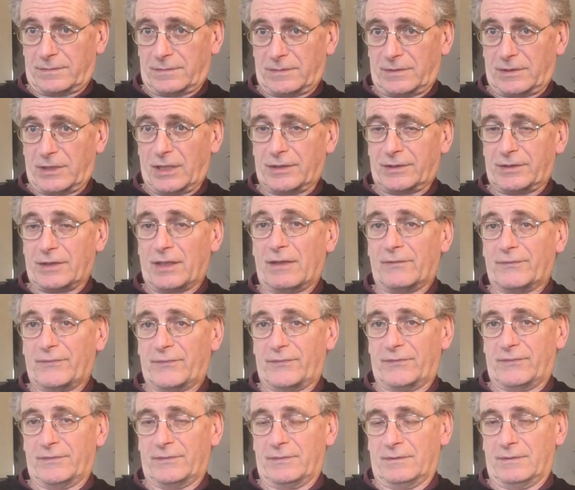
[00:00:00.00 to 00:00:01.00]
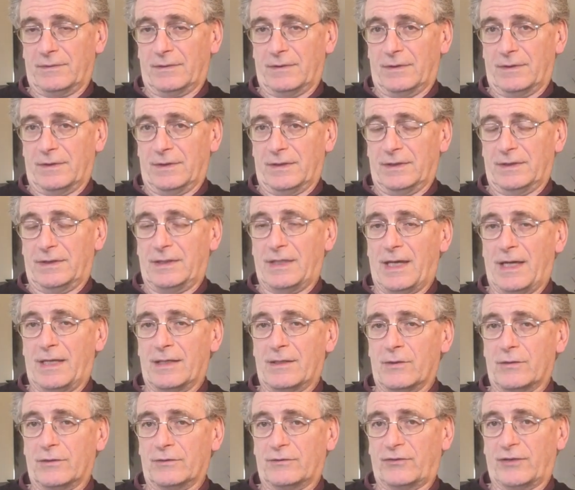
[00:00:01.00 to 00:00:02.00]
cut off the
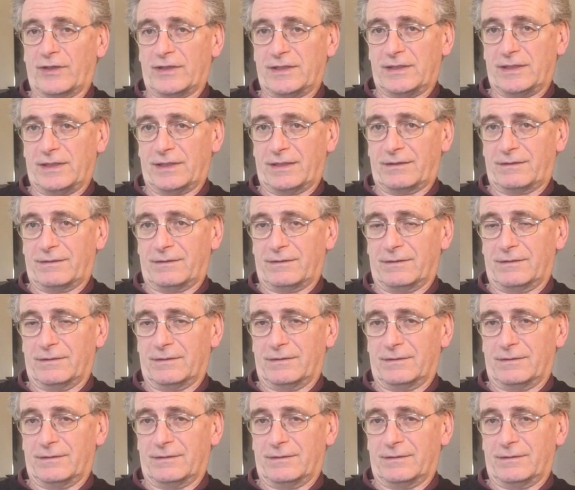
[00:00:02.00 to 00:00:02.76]
energetic